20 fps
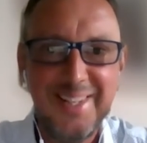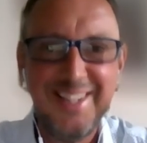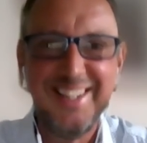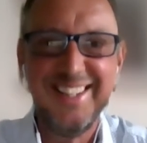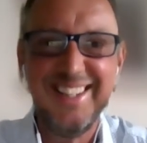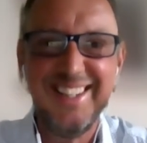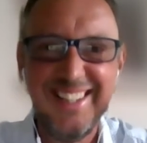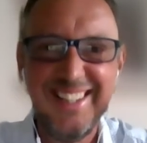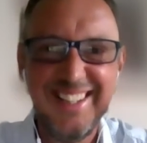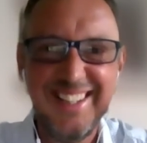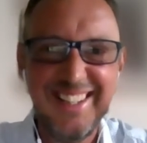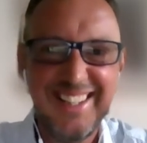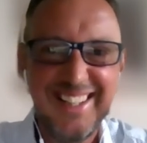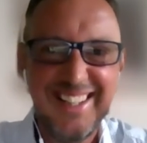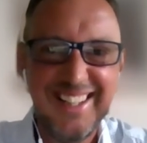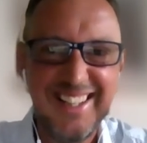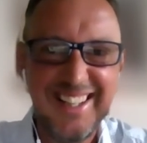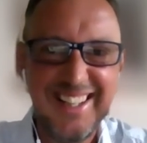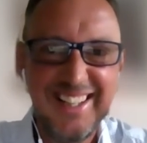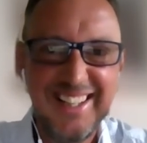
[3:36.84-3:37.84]

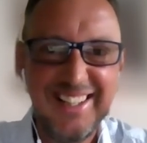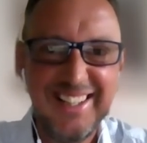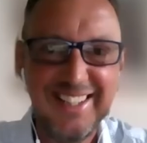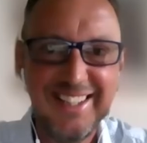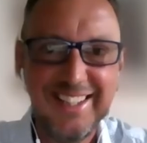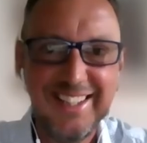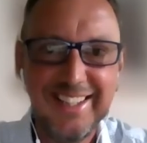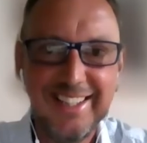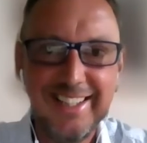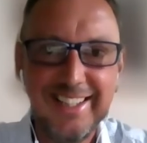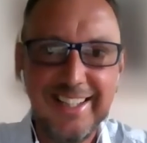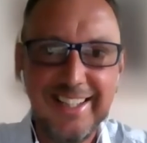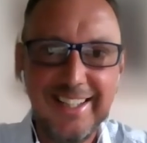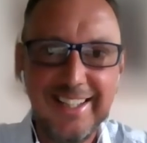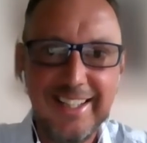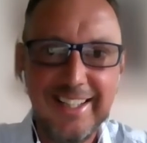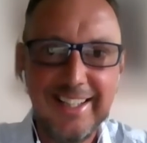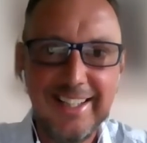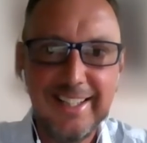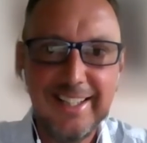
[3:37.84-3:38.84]

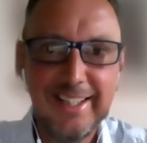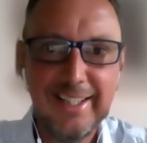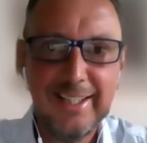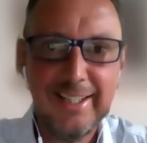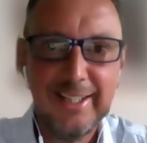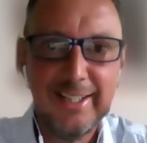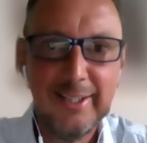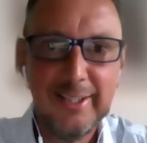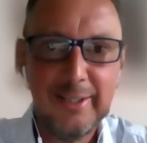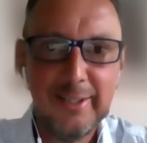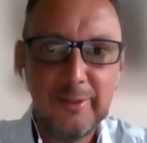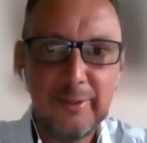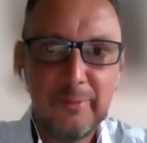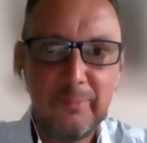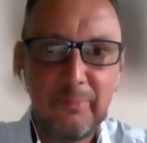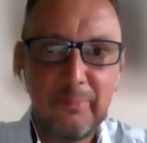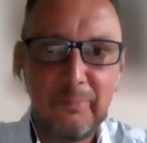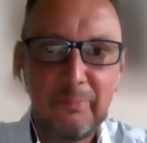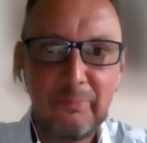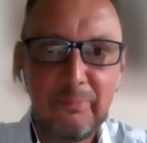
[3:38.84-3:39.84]

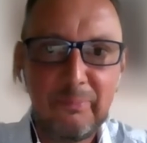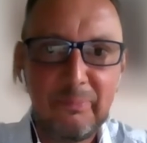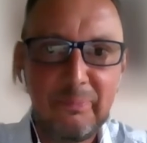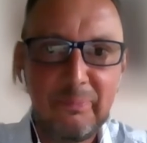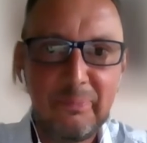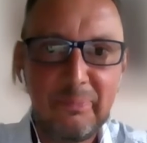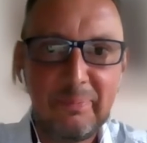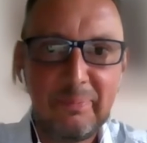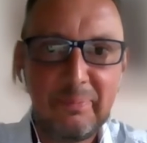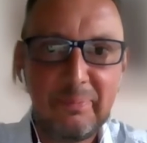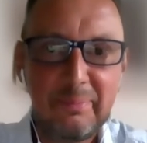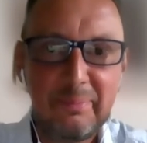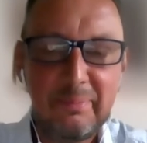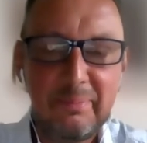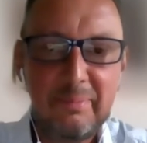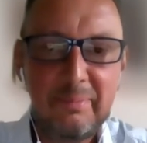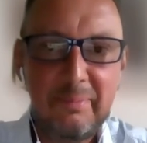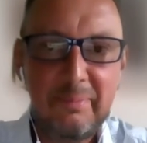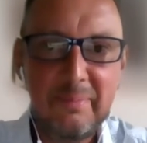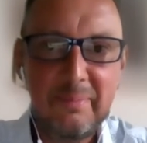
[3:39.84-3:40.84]

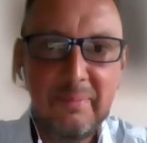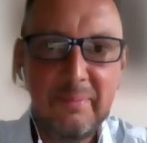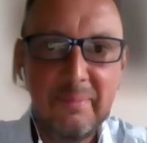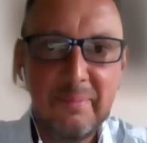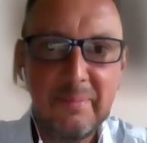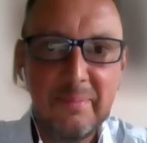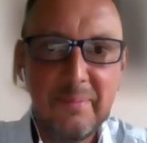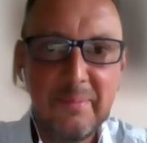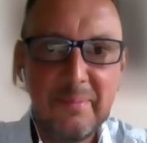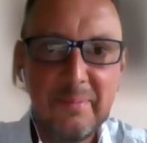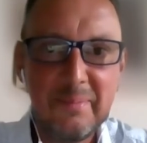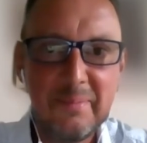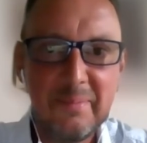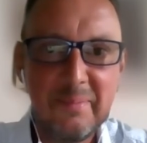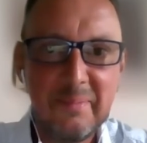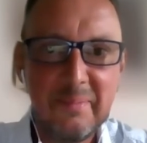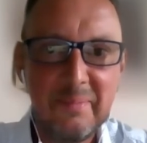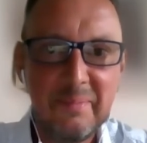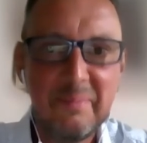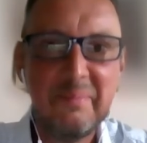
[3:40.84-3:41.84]

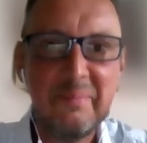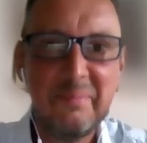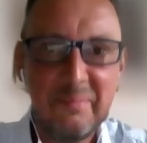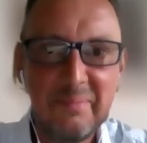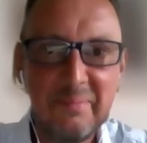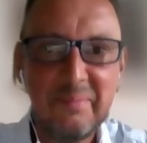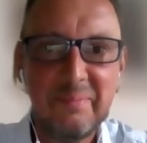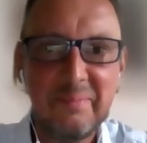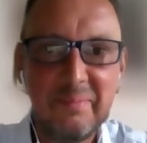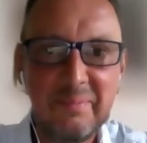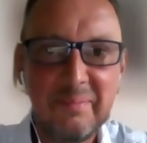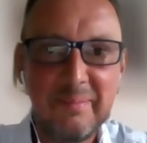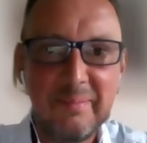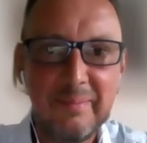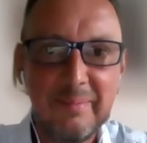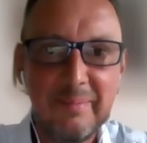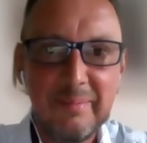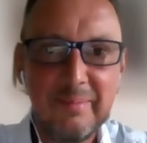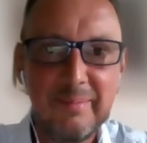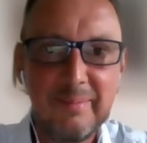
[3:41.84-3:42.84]

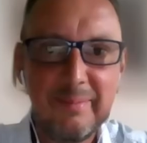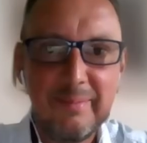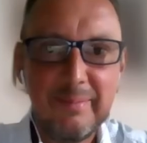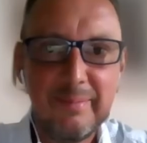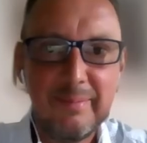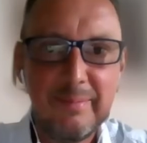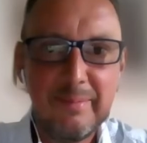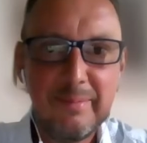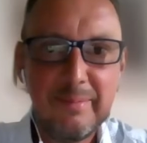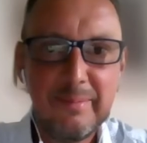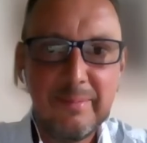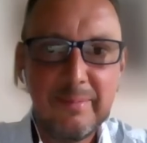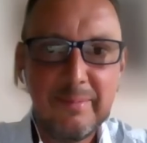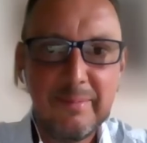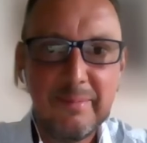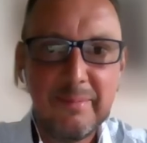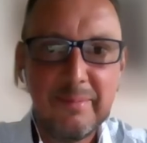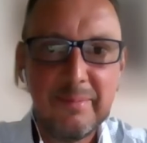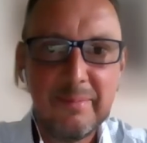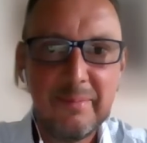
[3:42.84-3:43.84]

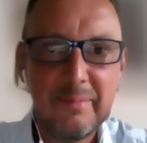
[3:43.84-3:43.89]
The person shown says nothing.